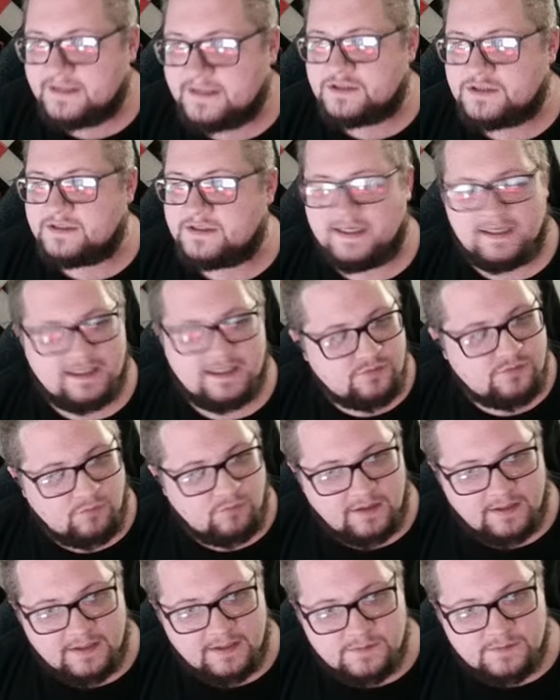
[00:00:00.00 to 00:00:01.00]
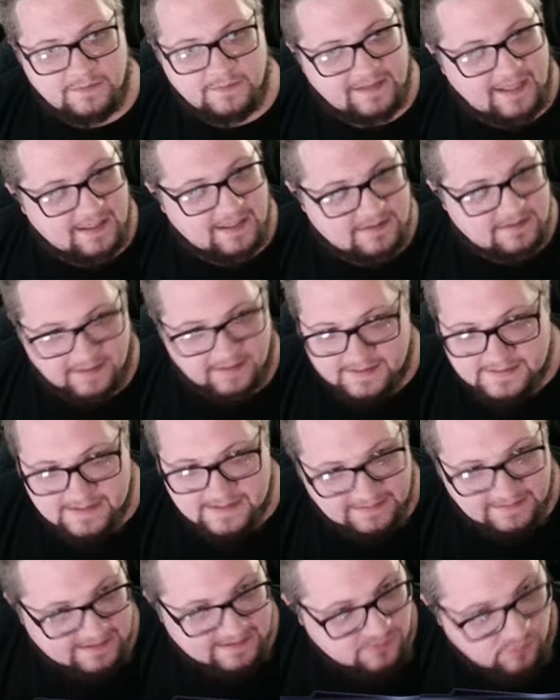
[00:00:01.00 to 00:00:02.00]
It just, it is what it is, but that, like I
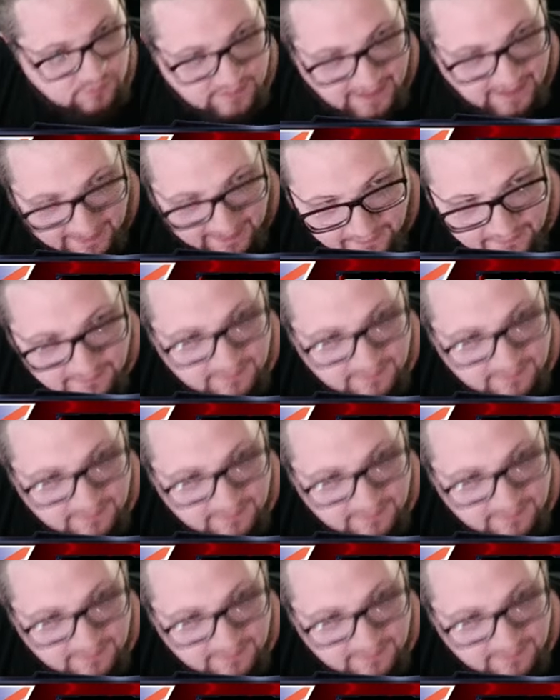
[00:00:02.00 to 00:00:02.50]
said, that's okay.